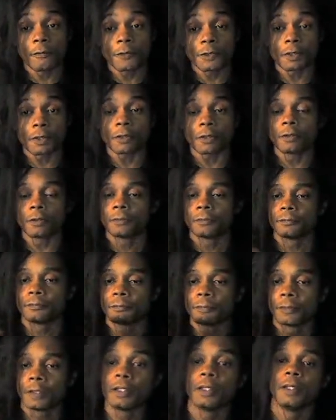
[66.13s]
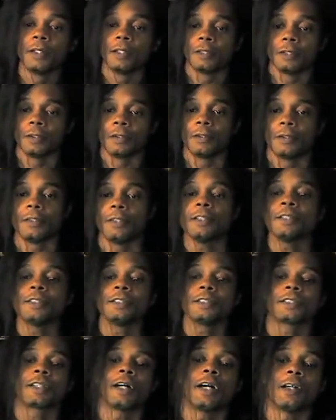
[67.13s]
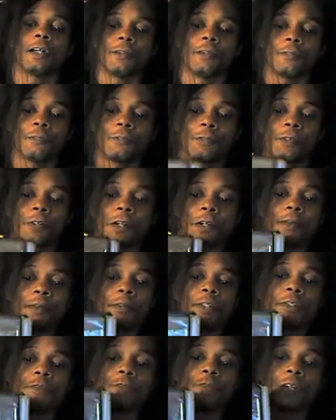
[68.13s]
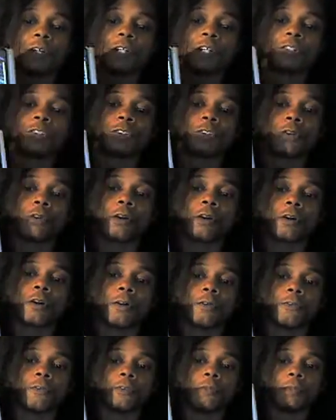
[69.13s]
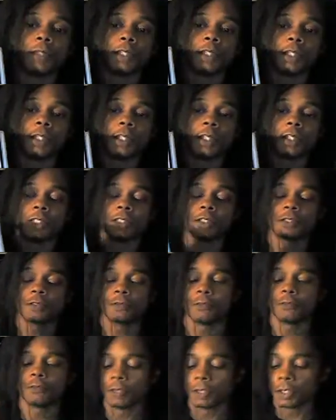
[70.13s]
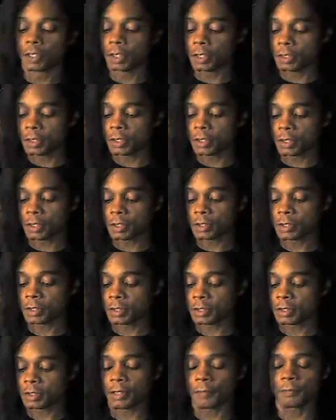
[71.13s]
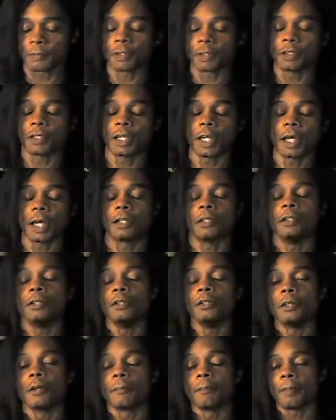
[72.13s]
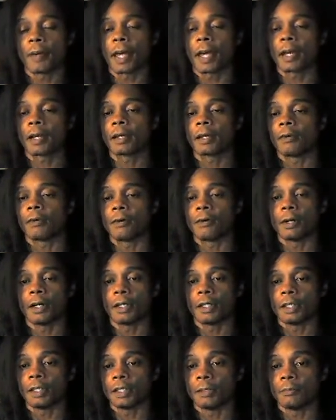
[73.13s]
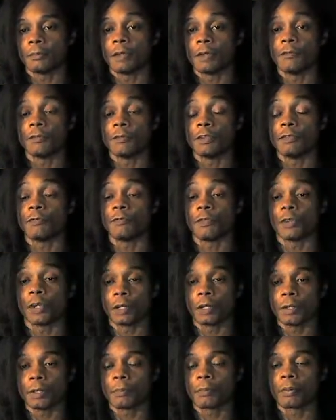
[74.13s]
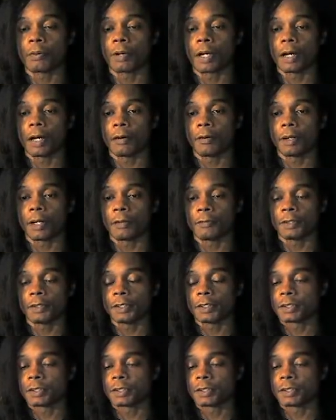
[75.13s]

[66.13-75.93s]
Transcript: So this is kind of, it's very historical for me, and it's really something that I can look back on and be very proud of it.